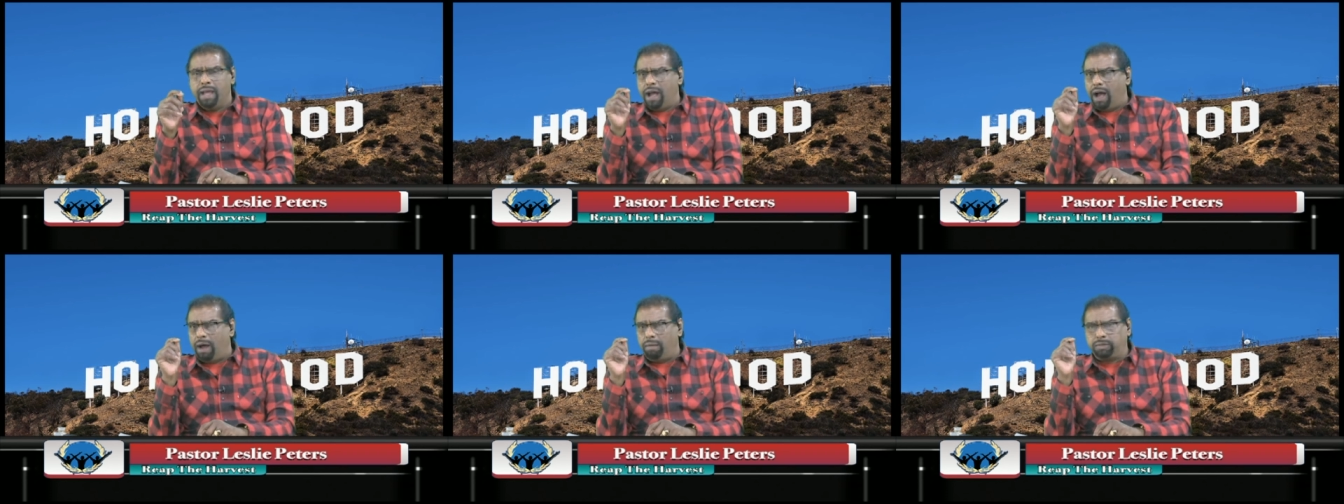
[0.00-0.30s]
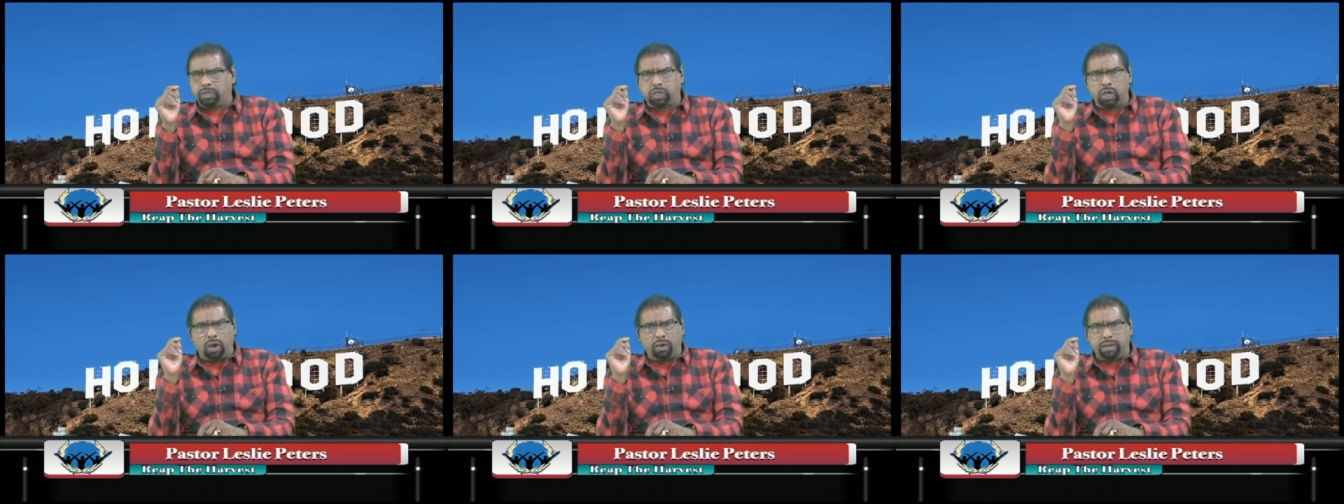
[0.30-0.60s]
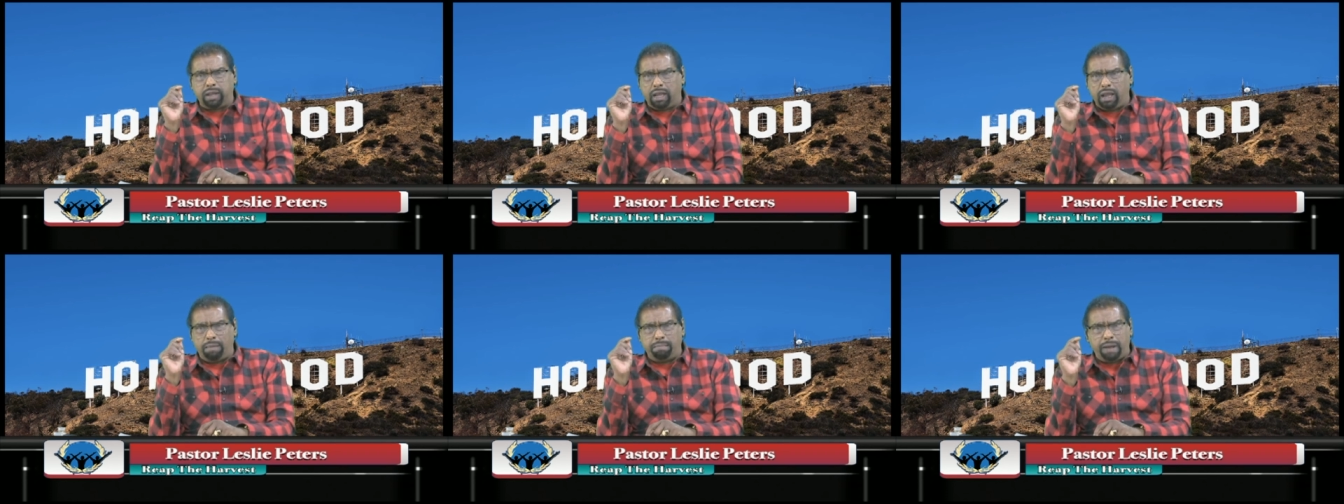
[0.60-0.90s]
I'm
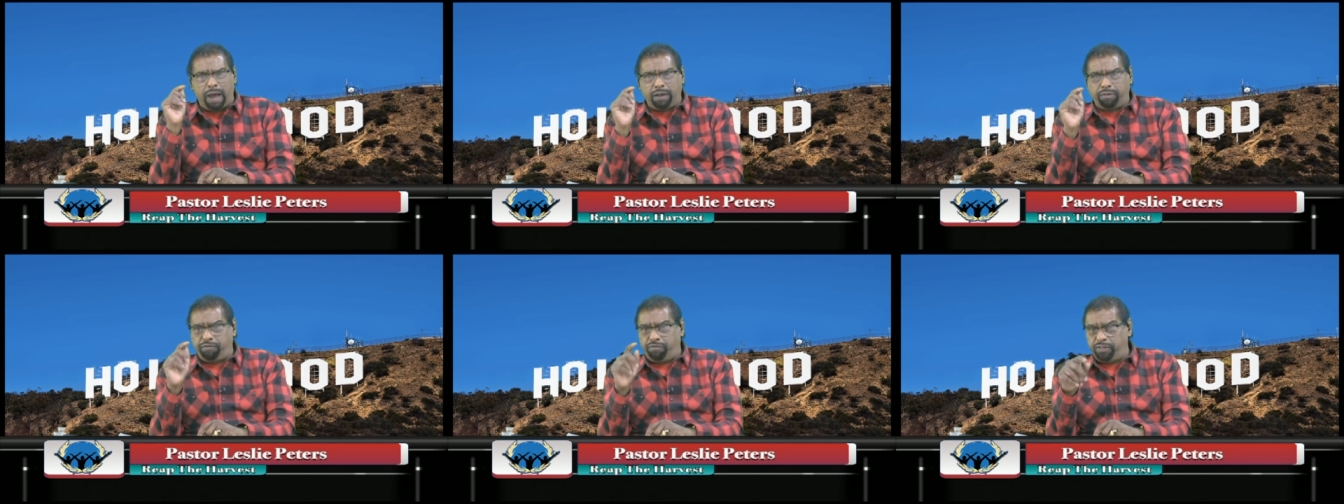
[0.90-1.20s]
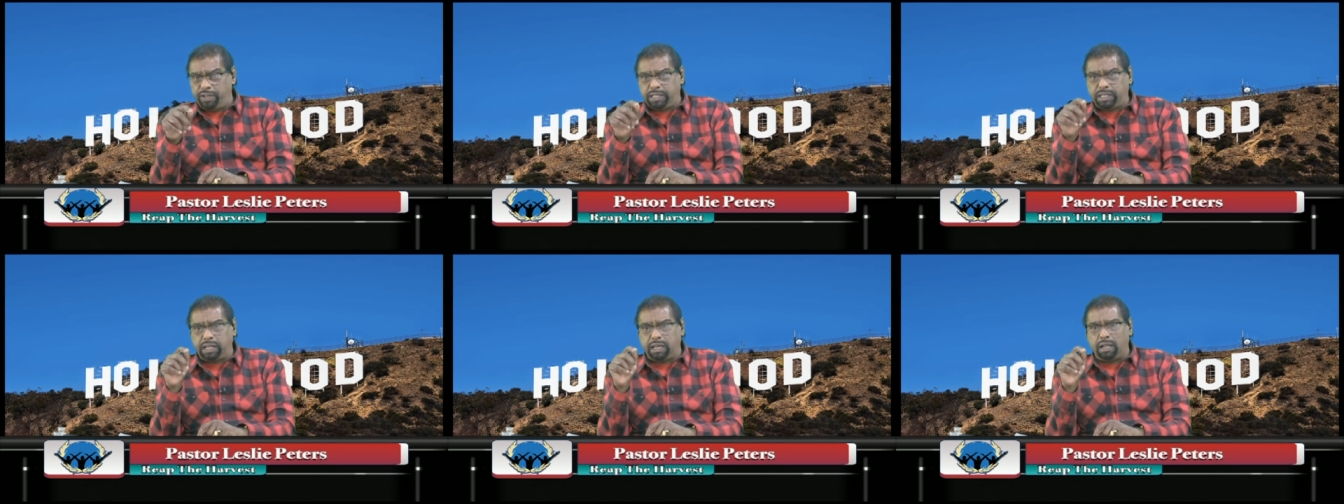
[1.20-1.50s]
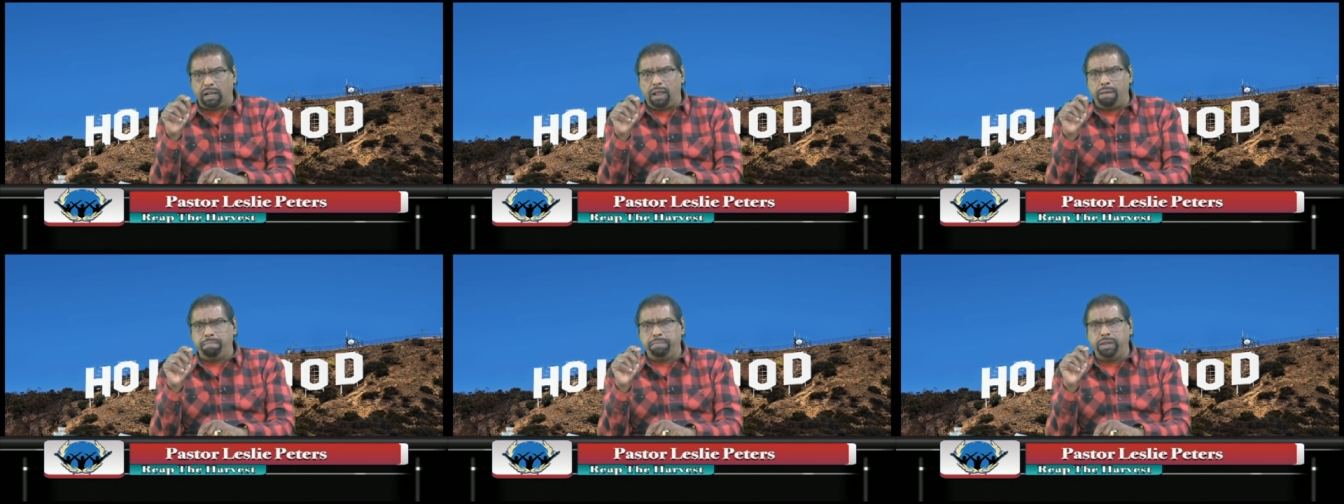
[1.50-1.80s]
talking about
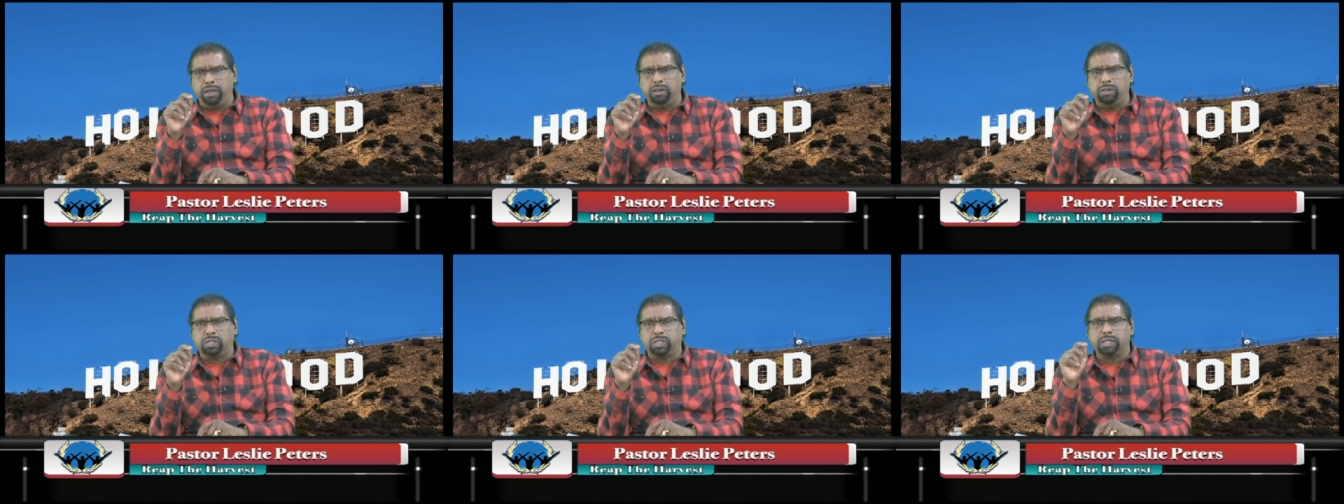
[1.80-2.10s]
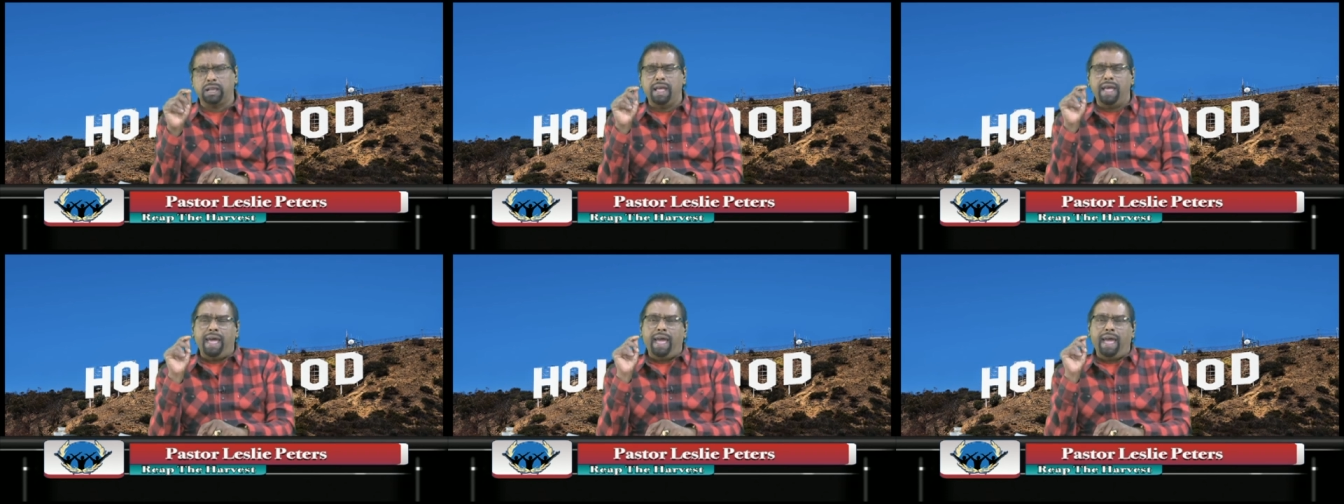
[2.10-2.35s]
physical abuse